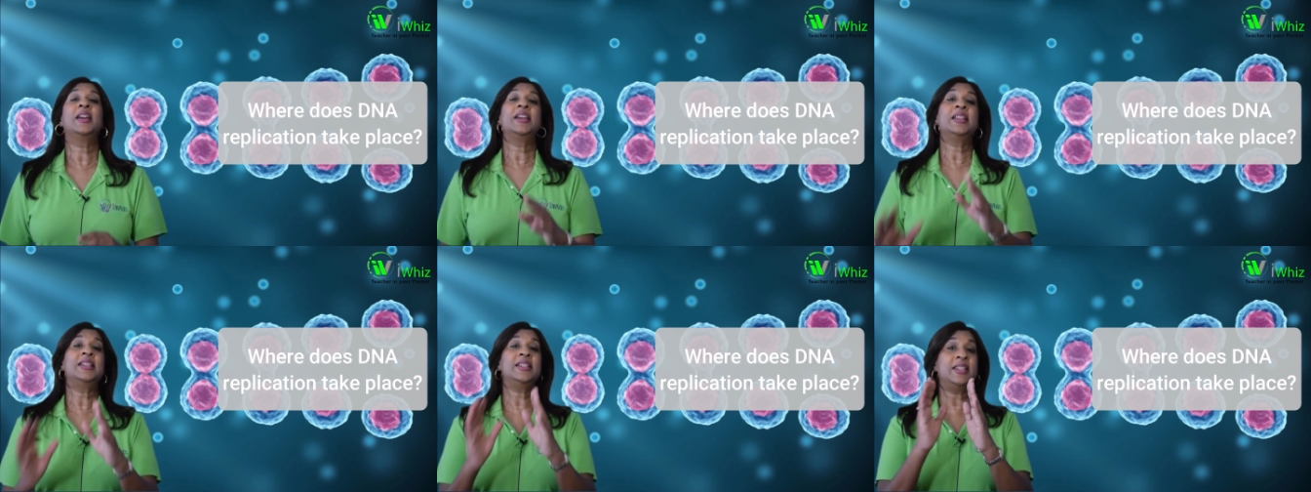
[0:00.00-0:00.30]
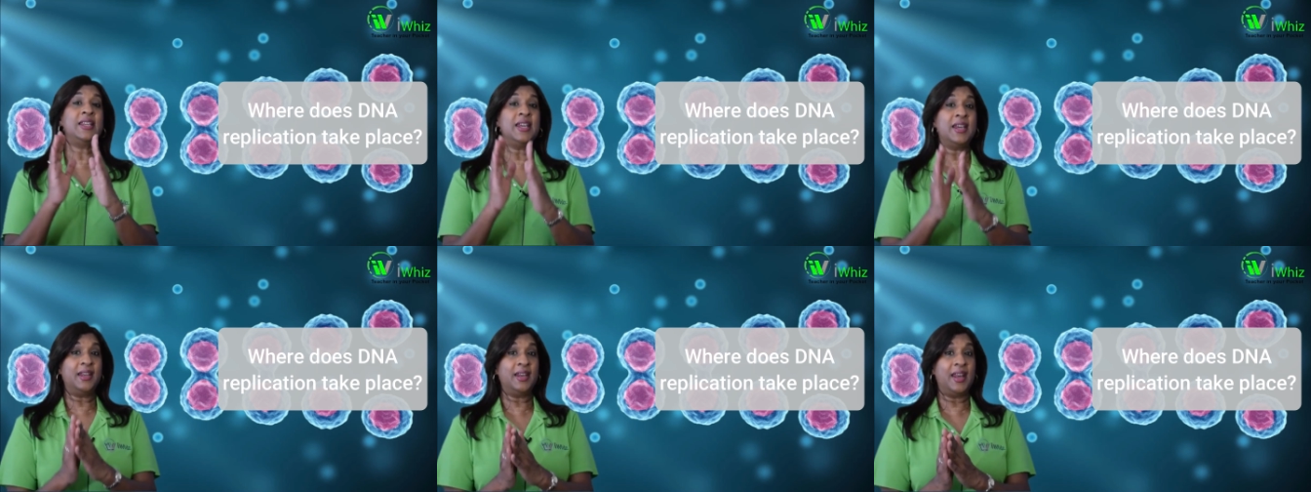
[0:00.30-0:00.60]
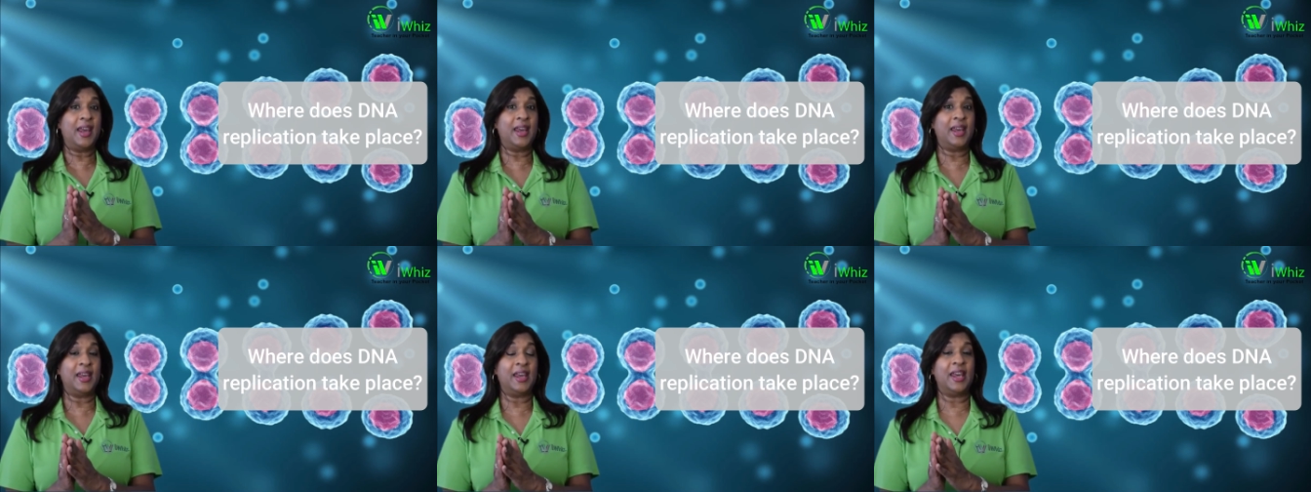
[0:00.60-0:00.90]

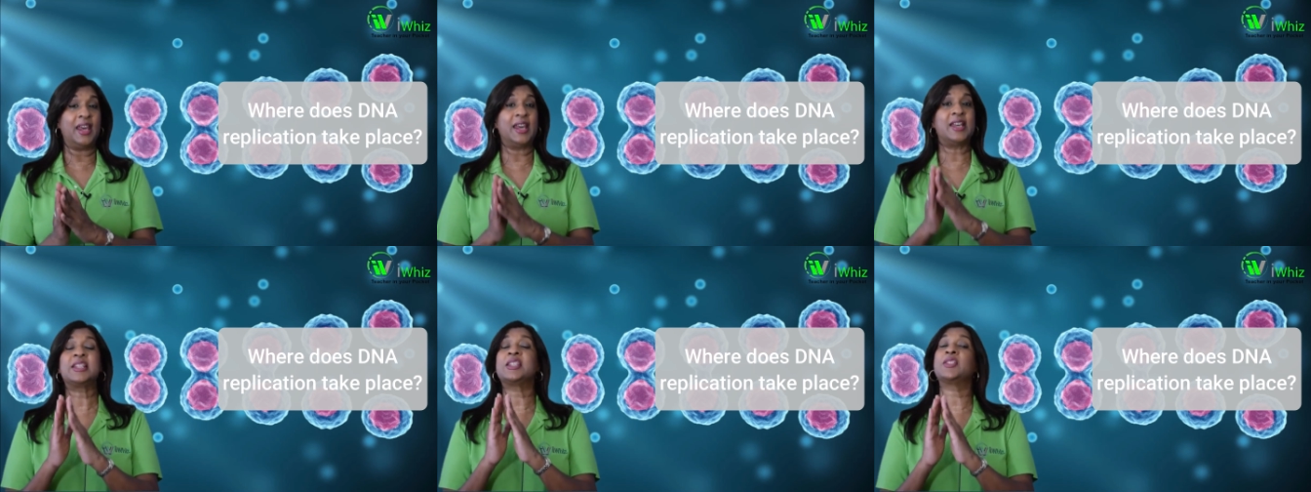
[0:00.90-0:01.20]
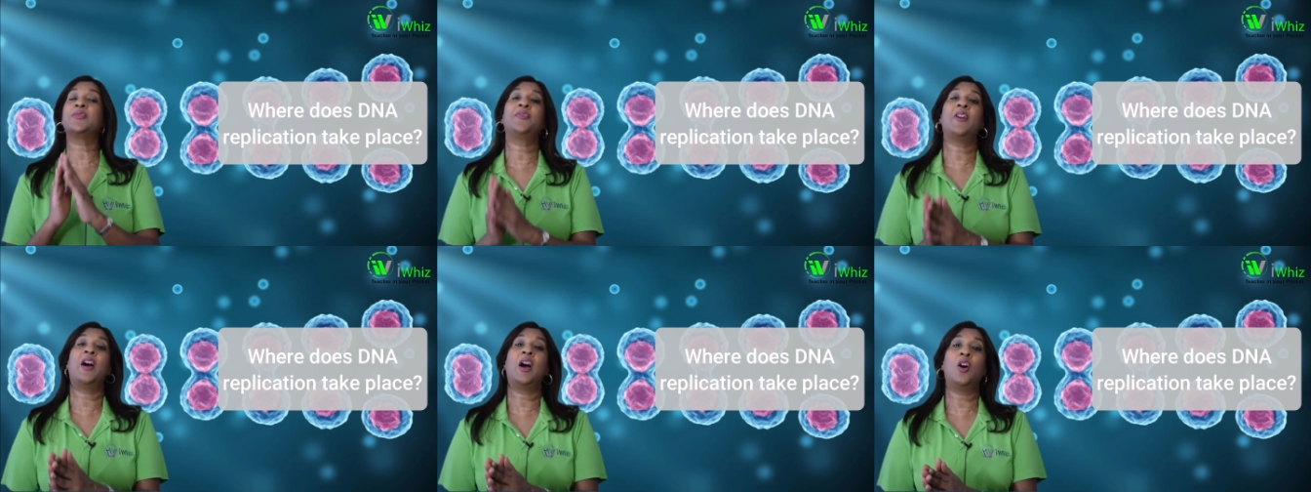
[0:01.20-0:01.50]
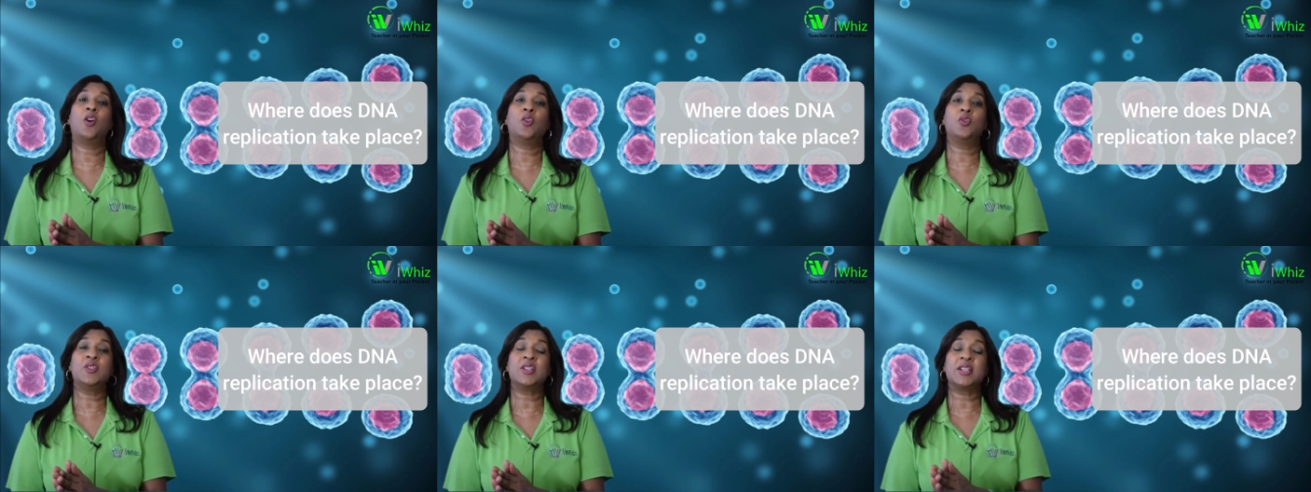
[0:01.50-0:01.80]
DNA is
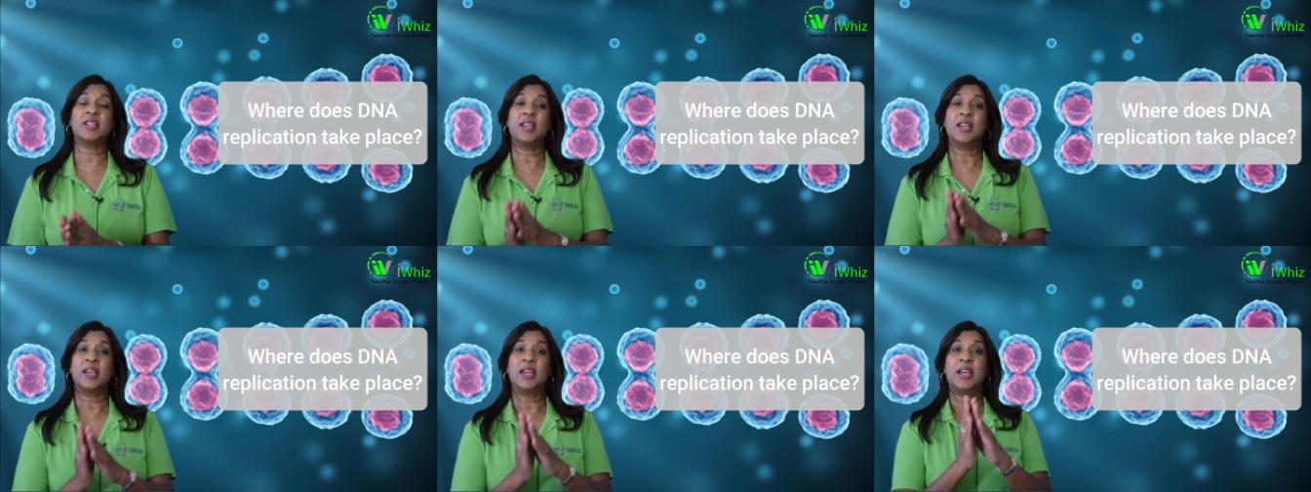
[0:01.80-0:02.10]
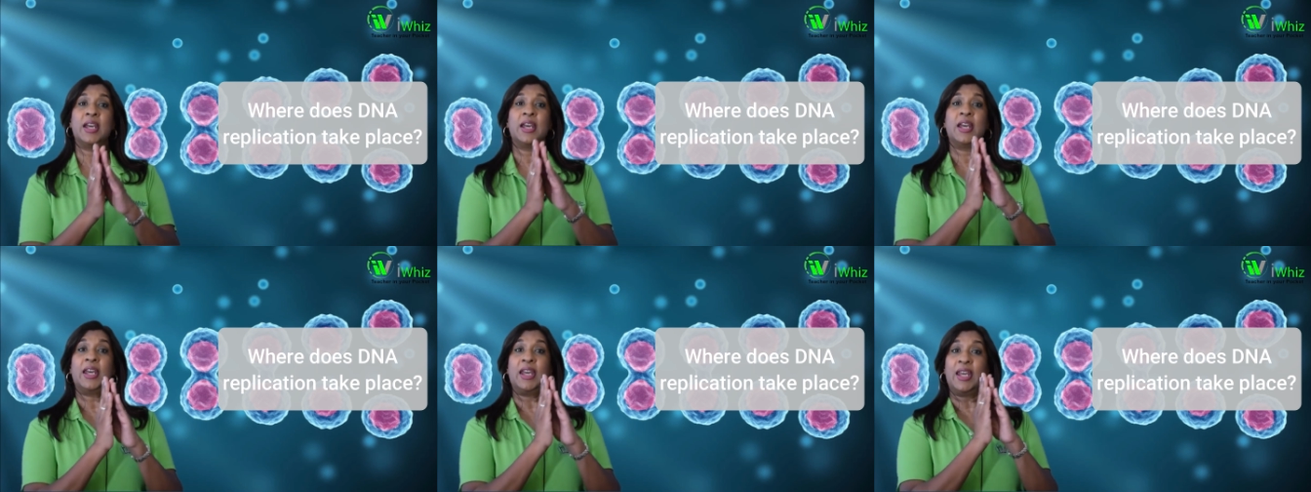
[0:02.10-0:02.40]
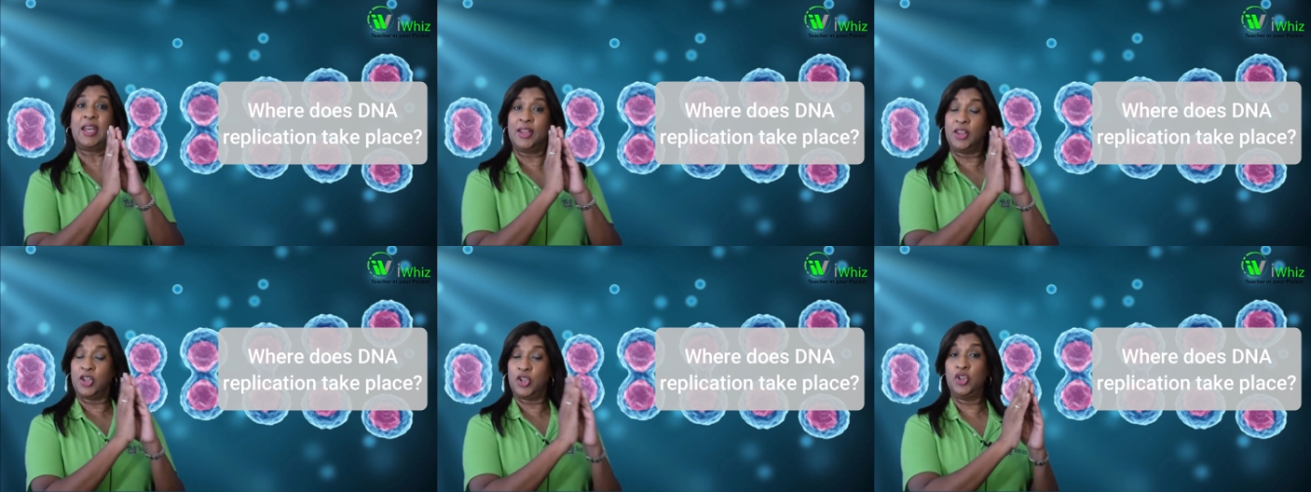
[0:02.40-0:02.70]
found
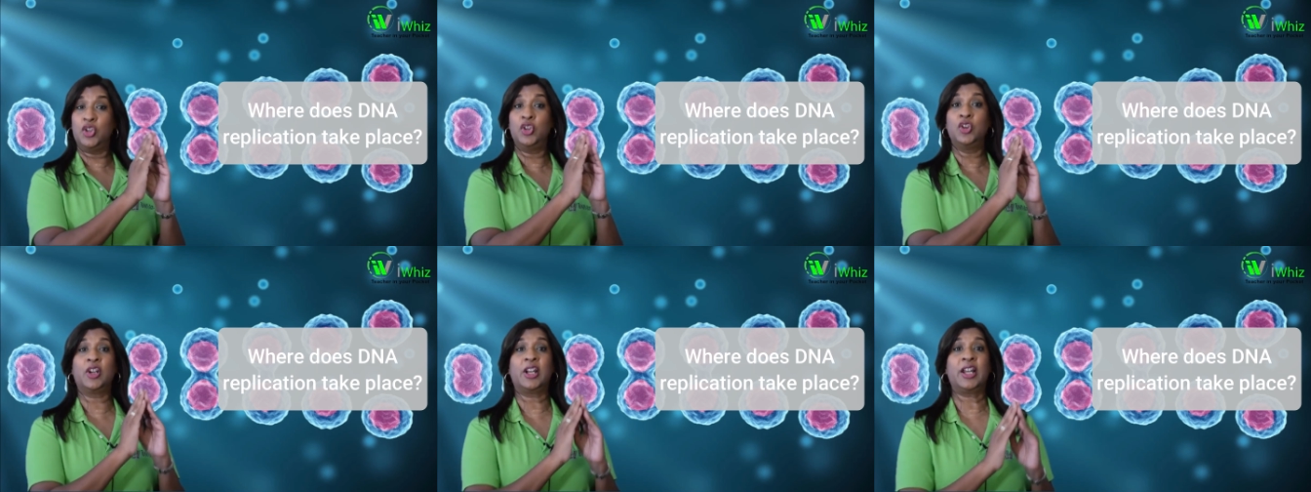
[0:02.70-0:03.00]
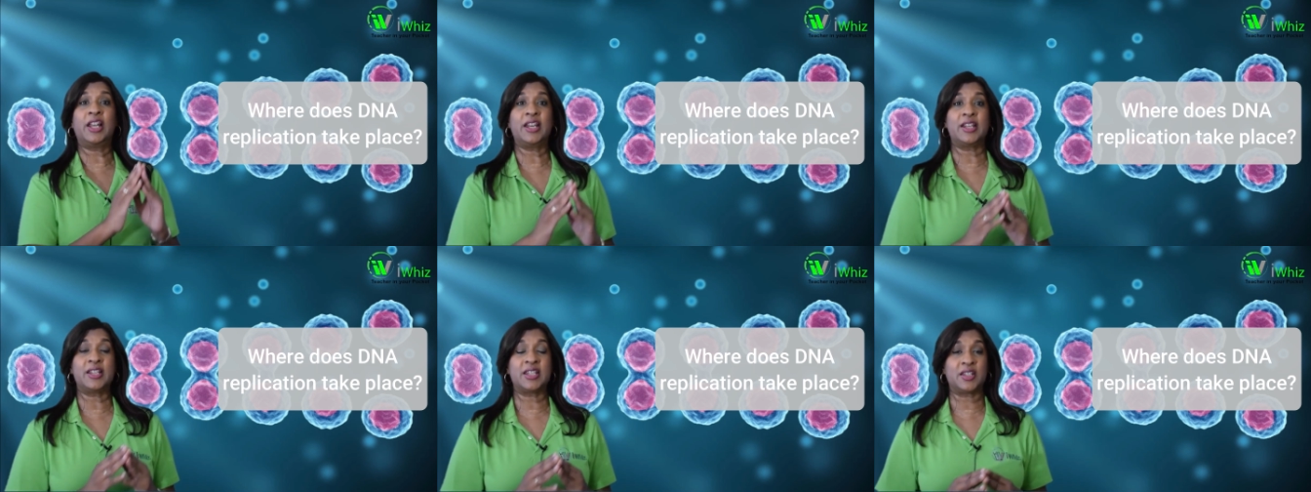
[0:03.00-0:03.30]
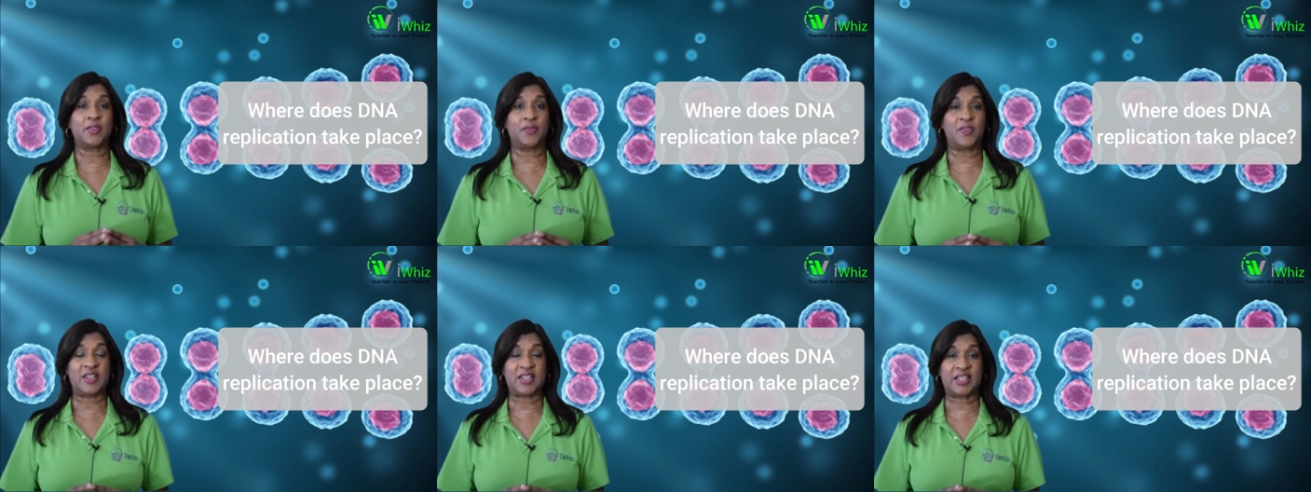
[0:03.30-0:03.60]
in the
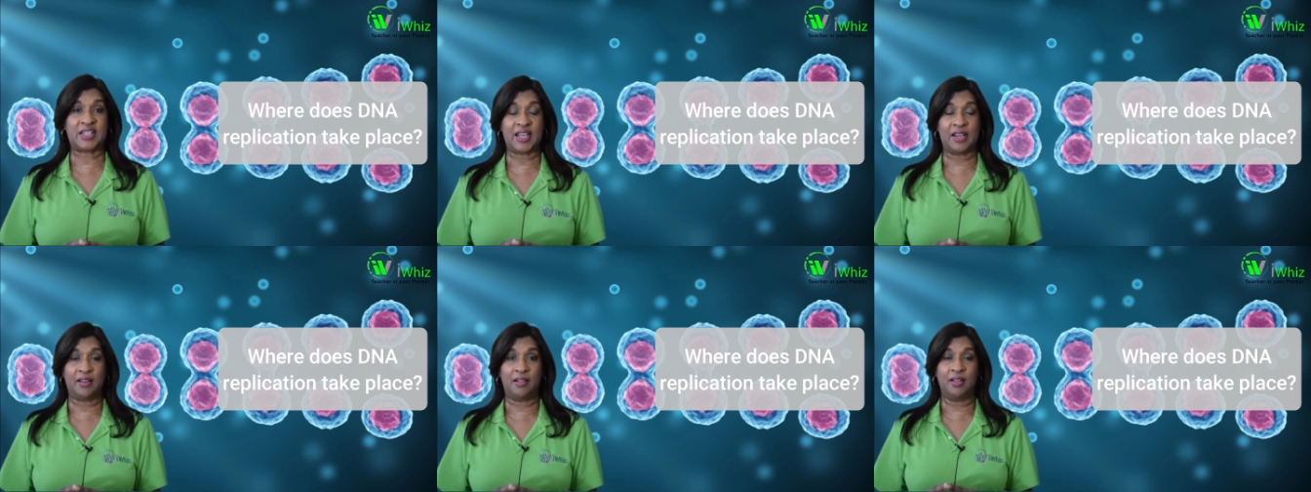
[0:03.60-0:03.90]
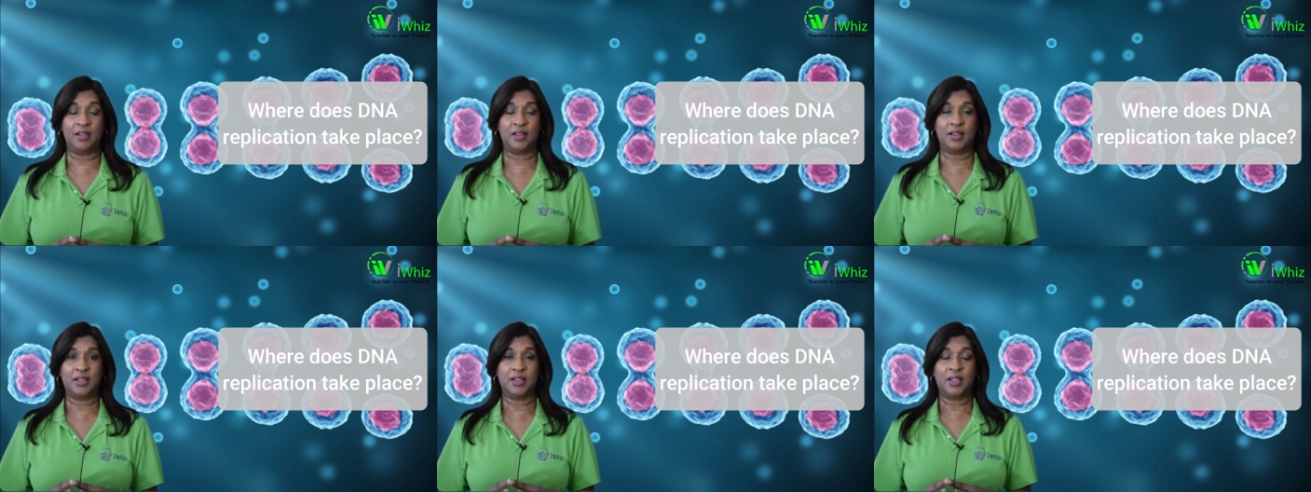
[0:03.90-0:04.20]
nucleus of a cell,